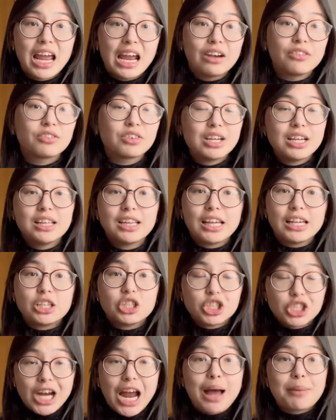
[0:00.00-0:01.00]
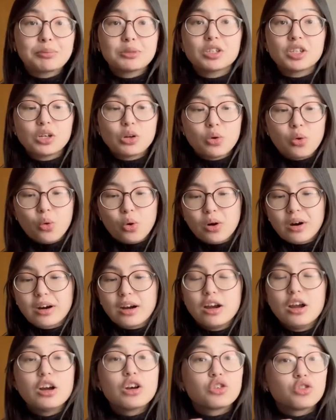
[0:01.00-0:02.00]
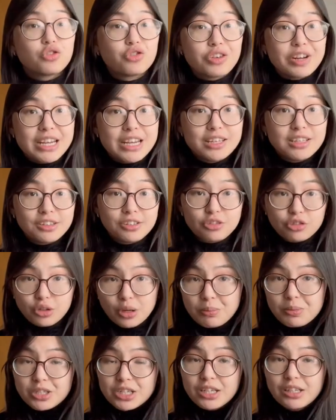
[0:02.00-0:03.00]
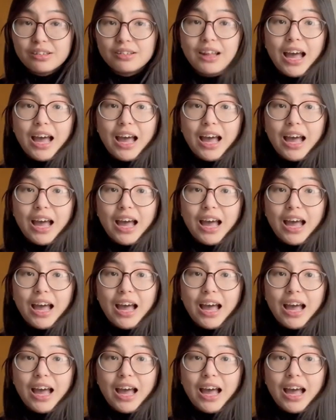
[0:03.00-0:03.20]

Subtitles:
every like chapter or read descriptions,